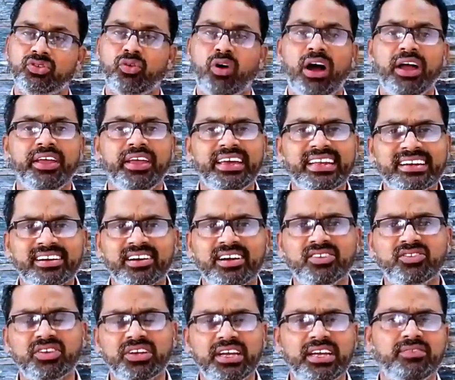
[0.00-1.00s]
So I
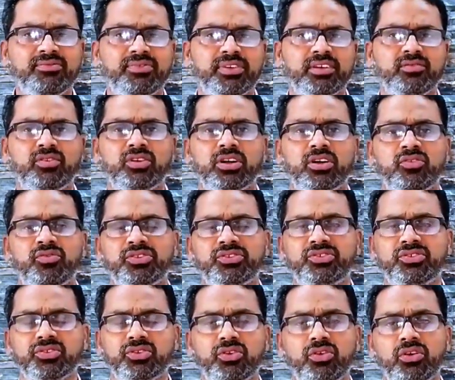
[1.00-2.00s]
encourage every one of
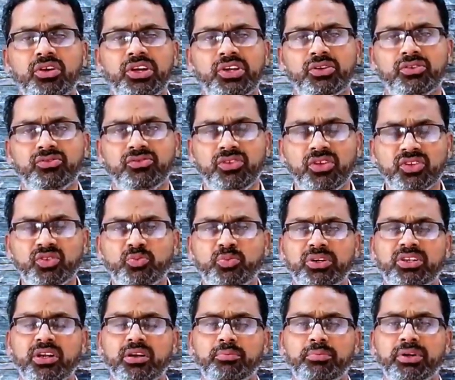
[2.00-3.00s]
us to go into this
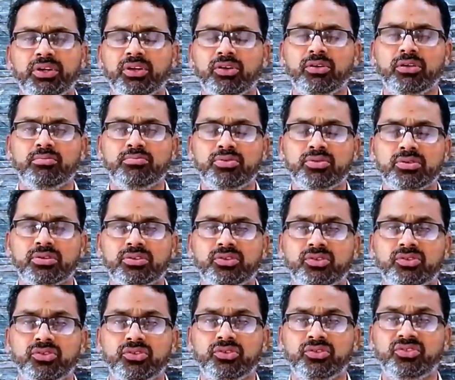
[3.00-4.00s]
particular
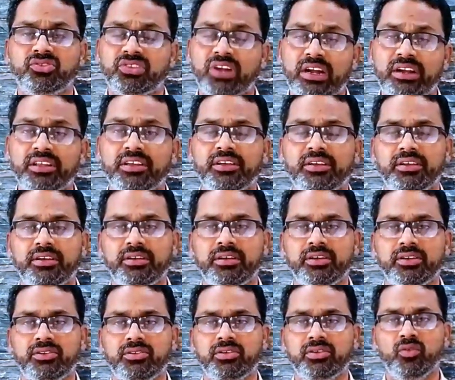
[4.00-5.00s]
book to study
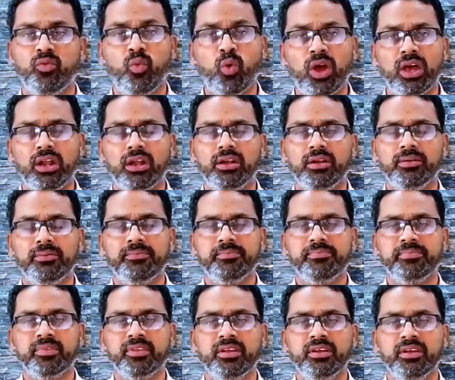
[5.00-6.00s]
it well.
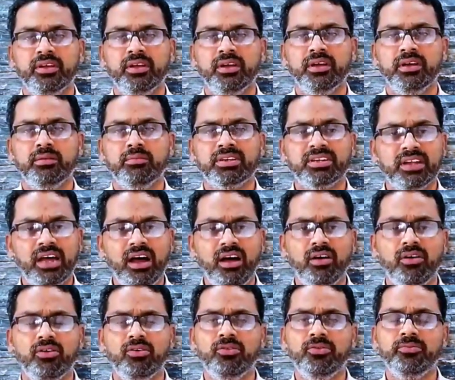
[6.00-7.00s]
But
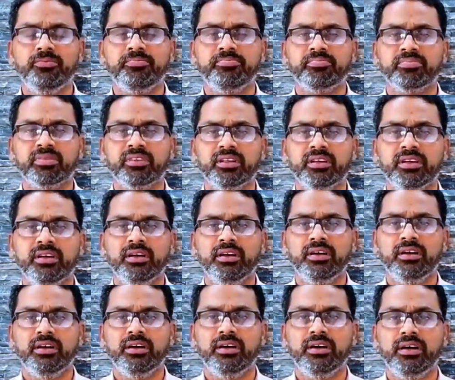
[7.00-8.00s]
now
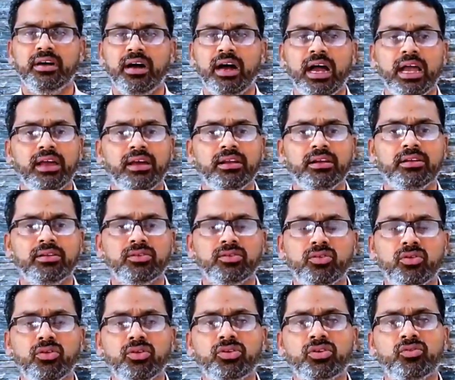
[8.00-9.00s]

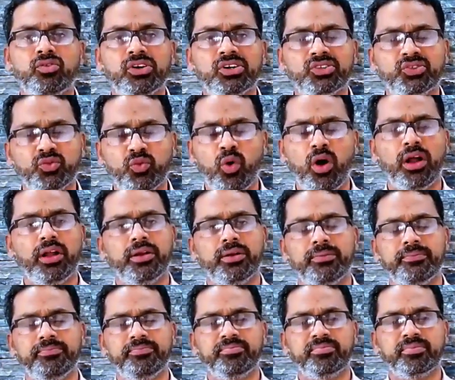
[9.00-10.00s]
I'll go to verse
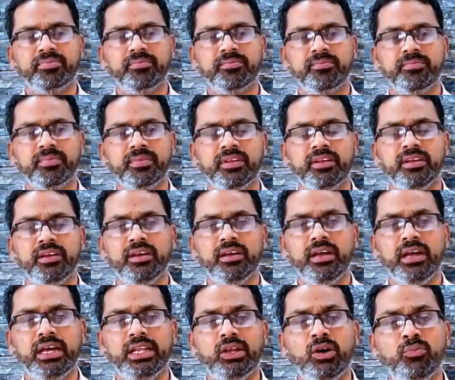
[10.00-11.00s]
1.
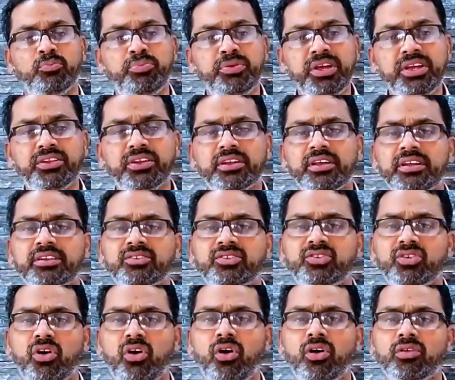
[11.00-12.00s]
Now Peter
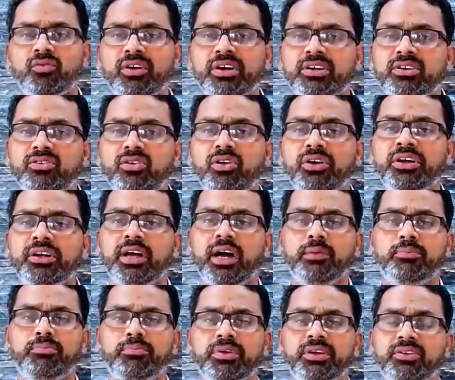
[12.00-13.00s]
and John were going
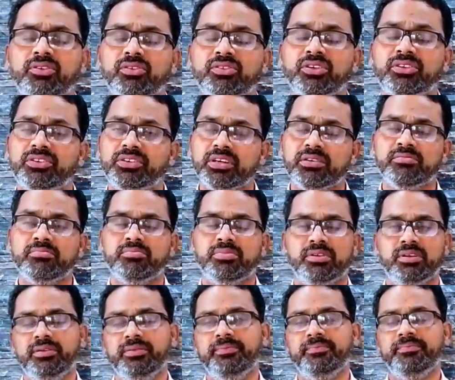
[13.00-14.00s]
up into the
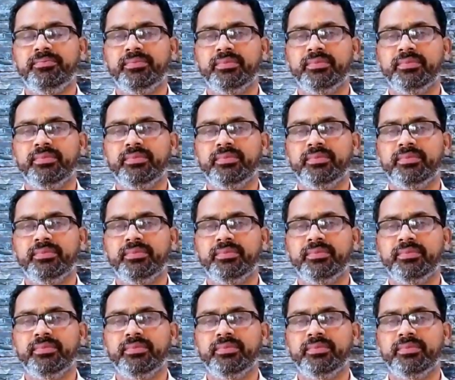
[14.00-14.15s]
temple.